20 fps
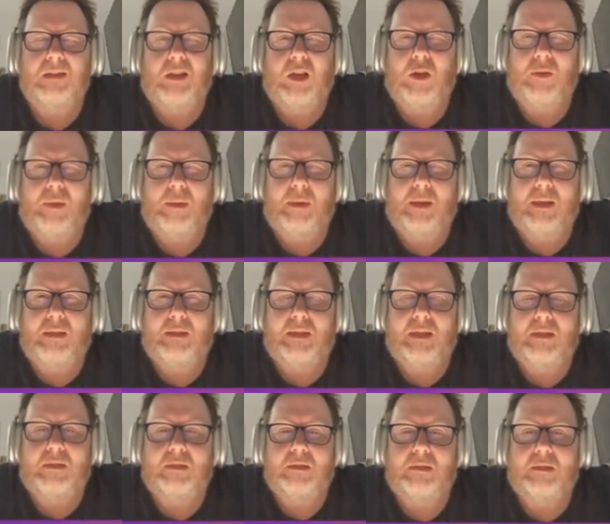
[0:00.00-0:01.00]
I hope that makes
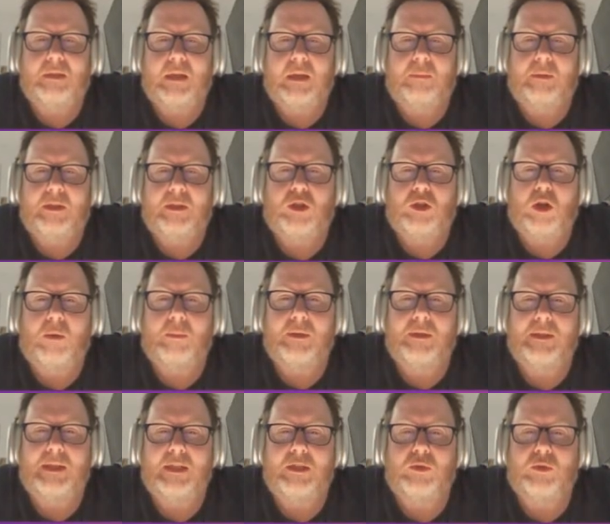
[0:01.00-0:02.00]
sense. It's
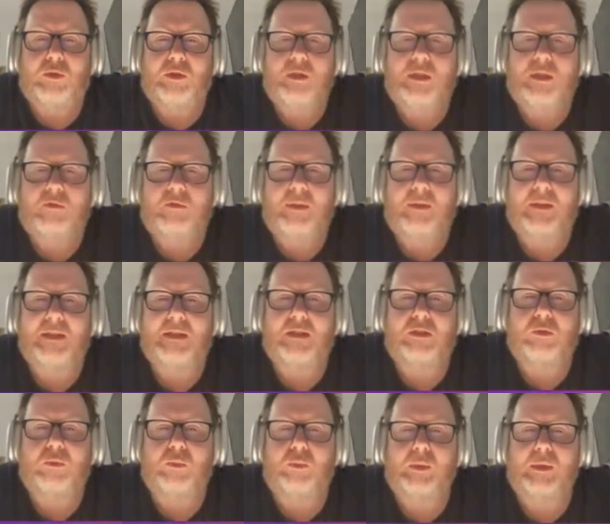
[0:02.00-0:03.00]
common sense sort of stuff, but this
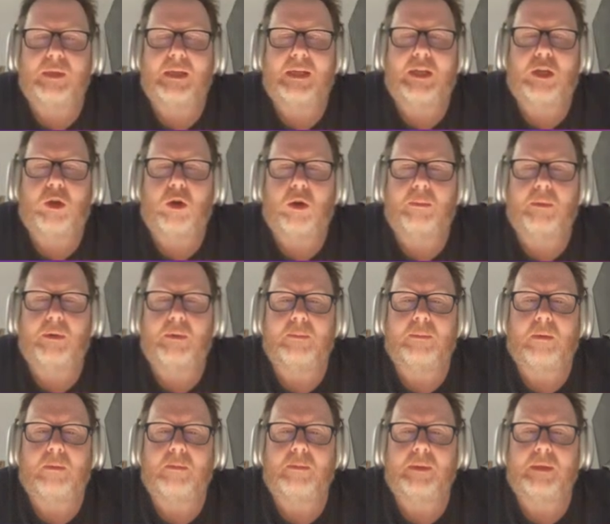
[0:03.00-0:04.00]
is a really common
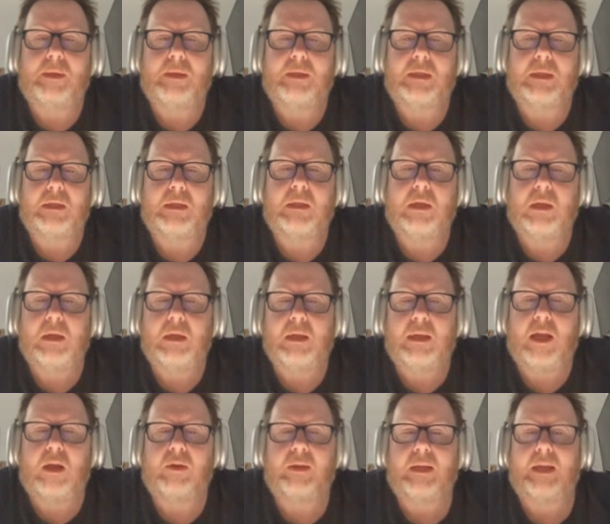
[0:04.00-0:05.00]
probability
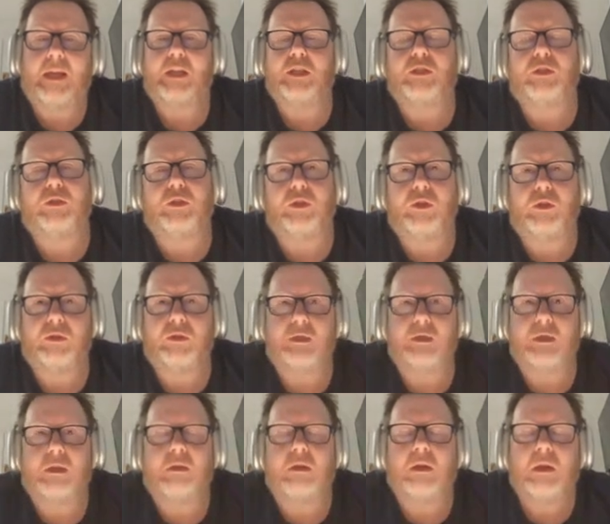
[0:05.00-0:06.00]
calculation to
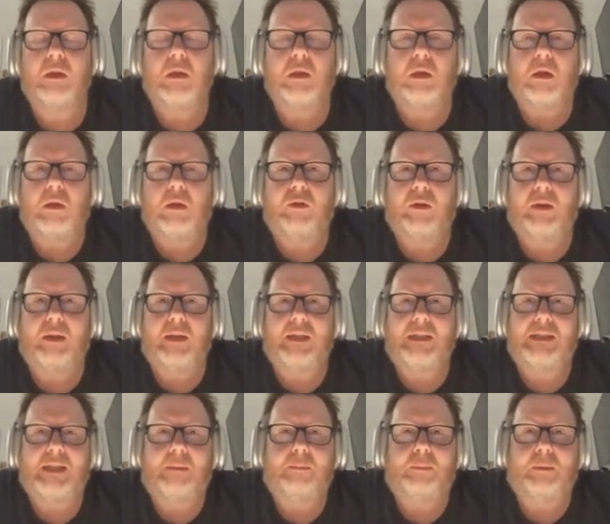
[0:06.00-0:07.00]
use, and I've got an
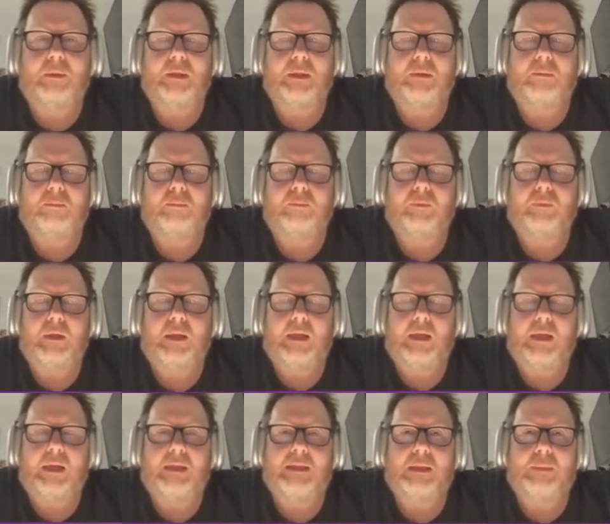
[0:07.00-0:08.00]
example
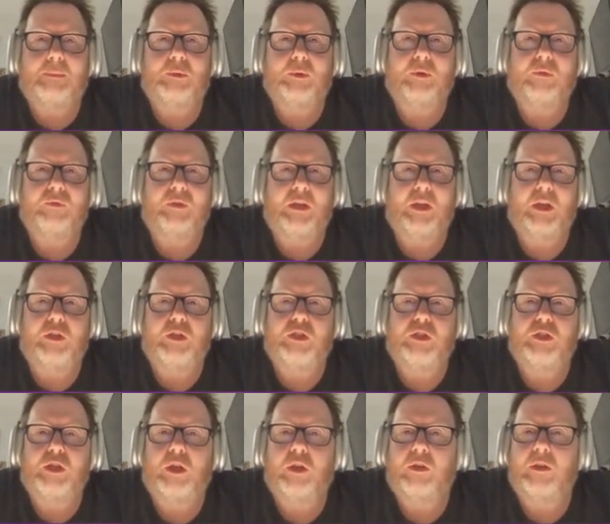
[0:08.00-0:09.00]
in a subsequent video to
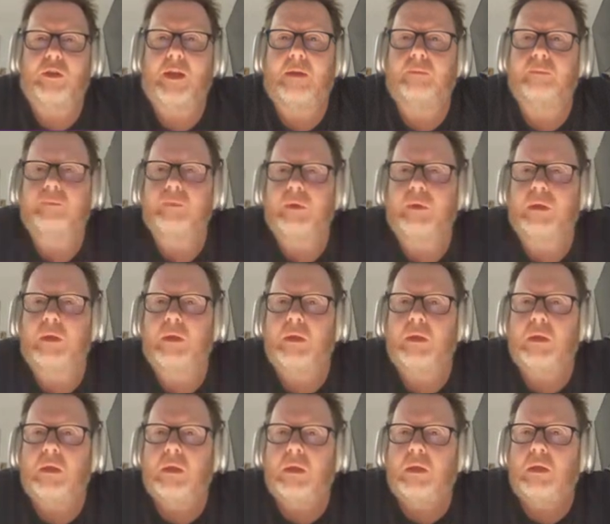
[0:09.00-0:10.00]
show you that.
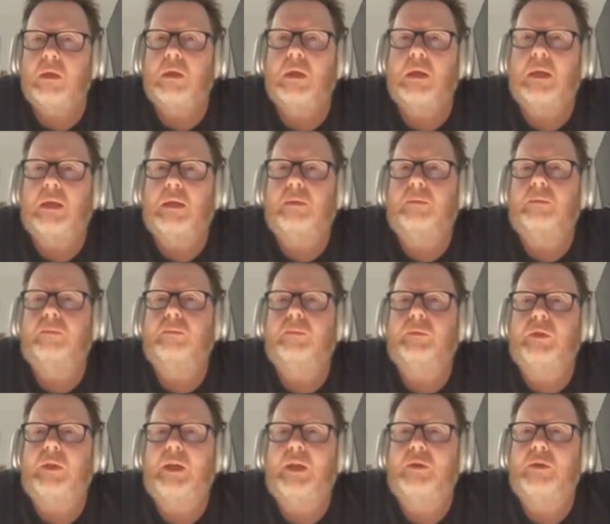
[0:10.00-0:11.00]

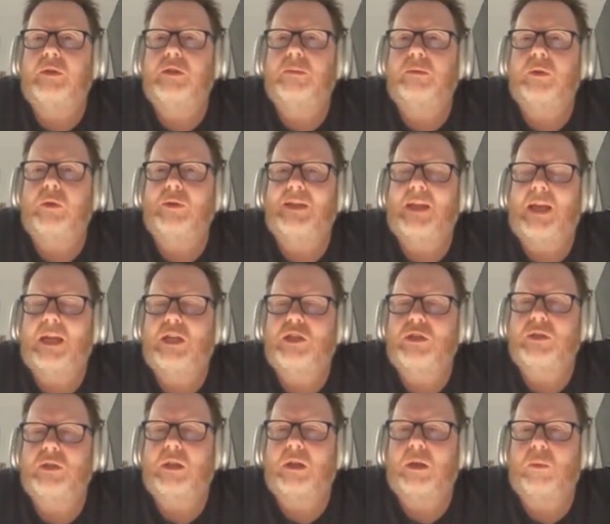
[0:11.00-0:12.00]
So here's a
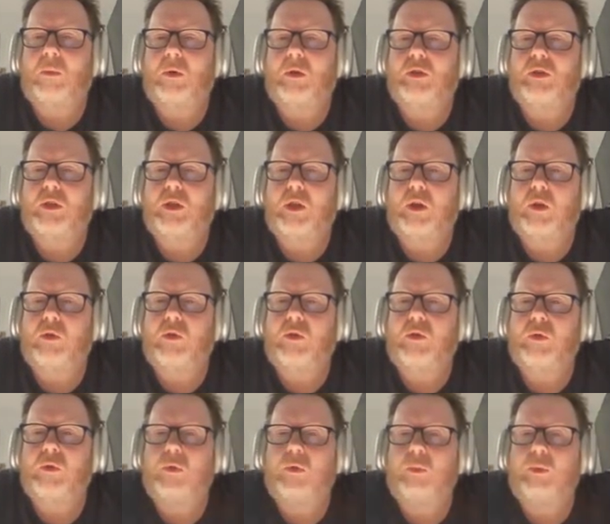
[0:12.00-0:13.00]
notation that I wanted to go
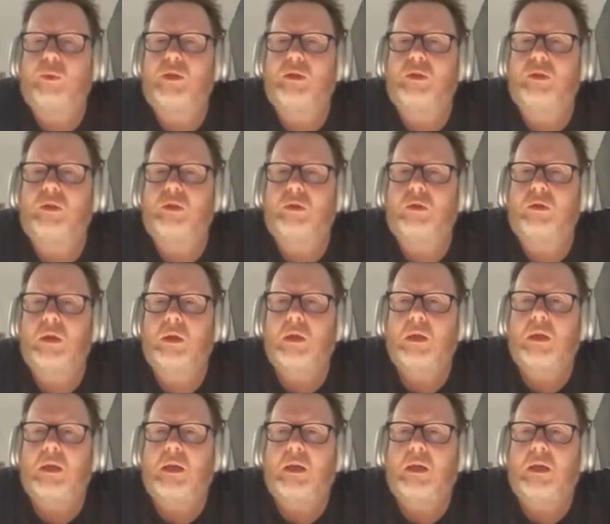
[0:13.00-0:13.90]
through with you.